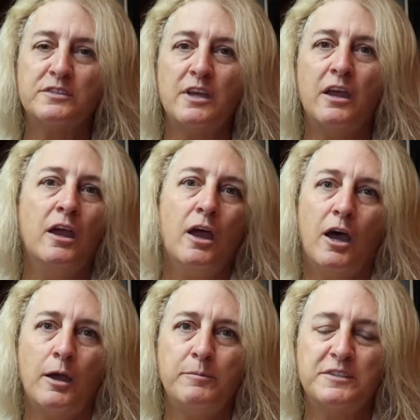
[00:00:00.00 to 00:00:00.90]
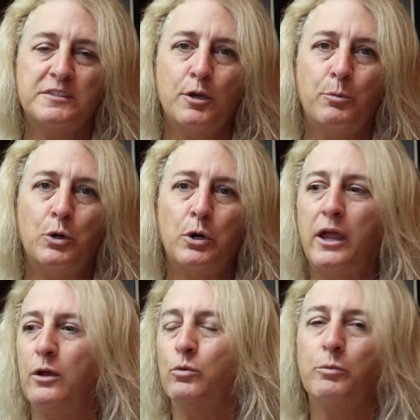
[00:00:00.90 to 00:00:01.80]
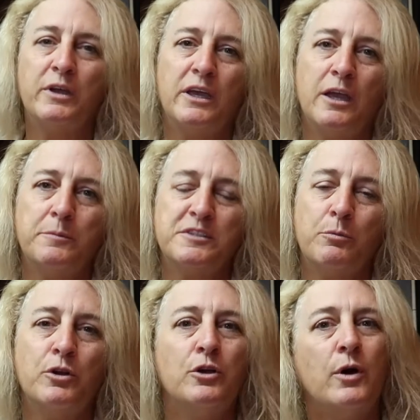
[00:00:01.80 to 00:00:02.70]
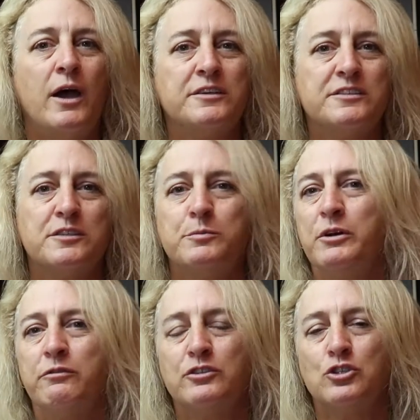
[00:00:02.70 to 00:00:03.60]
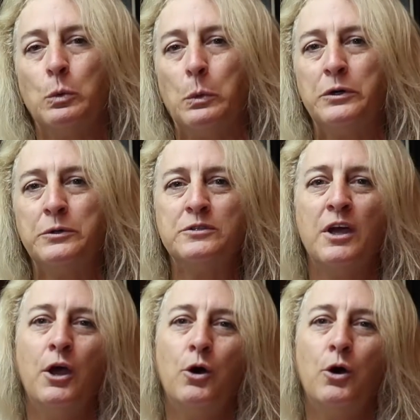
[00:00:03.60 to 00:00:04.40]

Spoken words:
say I'm the skipper and we're picking up someone who has a spearfishing wound